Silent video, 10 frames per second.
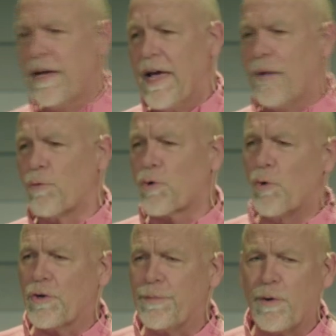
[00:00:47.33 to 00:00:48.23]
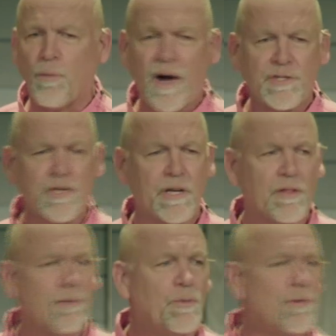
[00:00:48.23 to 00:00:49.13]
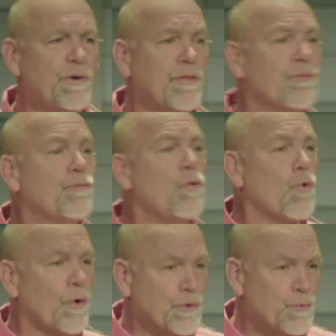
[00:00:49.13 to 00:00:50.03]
and we're going to be watching the movie The Forge.